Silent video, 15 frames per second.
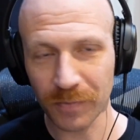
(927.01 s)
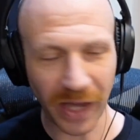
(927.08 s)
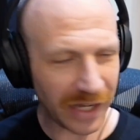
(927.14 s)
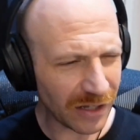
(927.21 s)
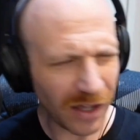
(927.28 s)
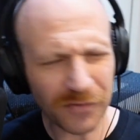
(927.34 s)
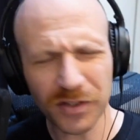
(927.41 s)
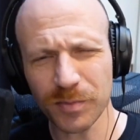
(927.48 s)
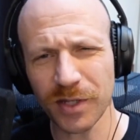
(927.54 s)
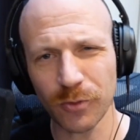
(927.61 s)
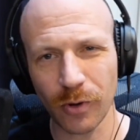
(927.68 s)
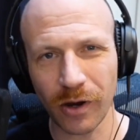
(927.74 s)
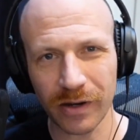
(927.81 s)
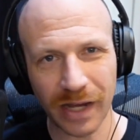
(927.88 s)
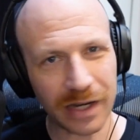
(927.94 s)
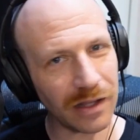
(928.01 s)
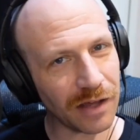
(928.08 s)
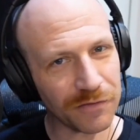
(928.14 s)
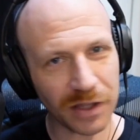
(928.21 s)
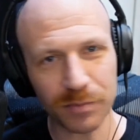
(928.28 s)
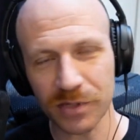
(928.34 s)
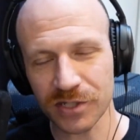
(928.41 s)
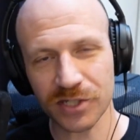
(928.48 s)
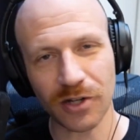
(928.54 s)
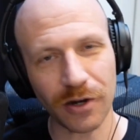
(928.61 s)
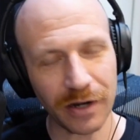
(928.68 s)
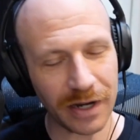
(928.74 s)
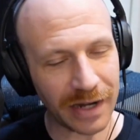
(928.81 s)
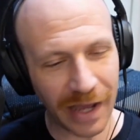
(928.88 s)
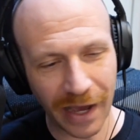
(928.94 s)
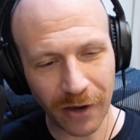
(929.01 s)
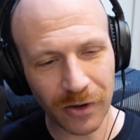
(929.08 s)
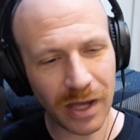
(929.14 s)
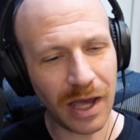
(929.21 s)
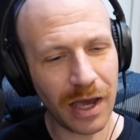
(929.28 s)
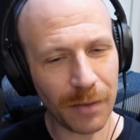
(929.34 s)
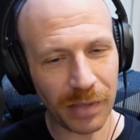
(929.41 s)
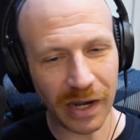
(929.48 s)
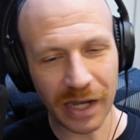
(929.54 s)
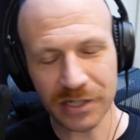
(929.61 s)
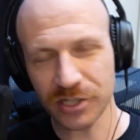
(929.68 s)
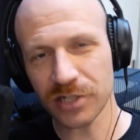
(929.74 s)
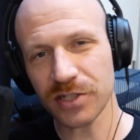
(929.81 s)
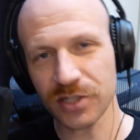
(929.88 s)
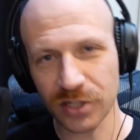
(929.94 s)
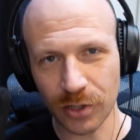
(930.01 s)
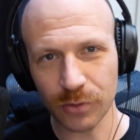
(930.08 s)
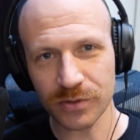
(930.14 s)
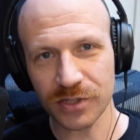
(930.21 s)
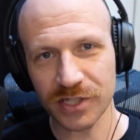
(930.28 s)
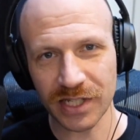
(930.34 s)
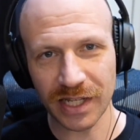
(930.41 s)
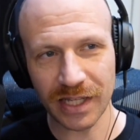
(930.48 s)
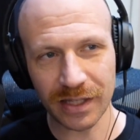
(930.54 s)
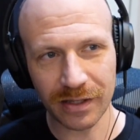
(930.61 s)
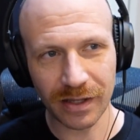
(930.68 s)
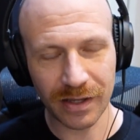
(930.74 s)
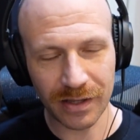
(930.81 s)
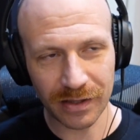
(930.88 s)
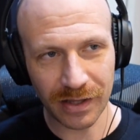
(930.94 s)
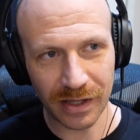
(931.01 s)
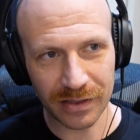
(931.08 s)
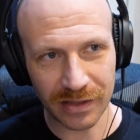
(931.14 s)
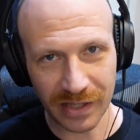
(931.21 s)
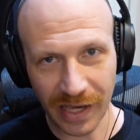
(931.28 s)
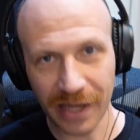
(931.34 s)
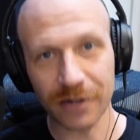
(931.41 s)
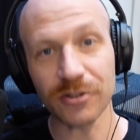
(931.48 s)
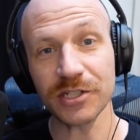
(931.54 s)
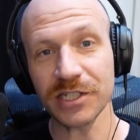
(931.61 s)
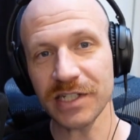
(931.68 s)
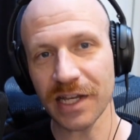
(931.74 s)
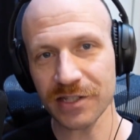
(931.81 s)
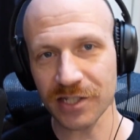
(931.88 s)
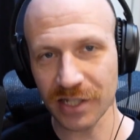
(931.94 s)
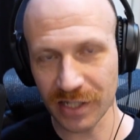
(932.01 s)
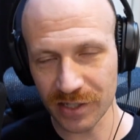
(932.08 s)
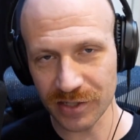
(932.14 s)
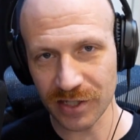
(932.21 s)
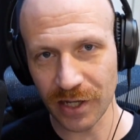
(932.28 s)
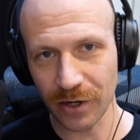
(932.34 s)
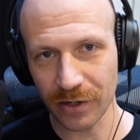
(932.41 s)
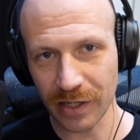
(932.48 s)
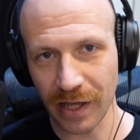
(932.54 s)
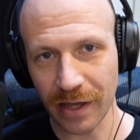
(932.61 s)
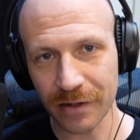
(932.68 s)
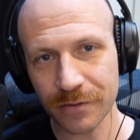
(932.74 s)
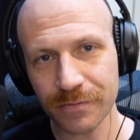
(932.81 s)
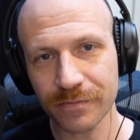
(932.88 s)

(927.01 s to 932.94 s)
I'd love to be wrong. I'd love them to start it now, but I just don't see that the energy density is there yet.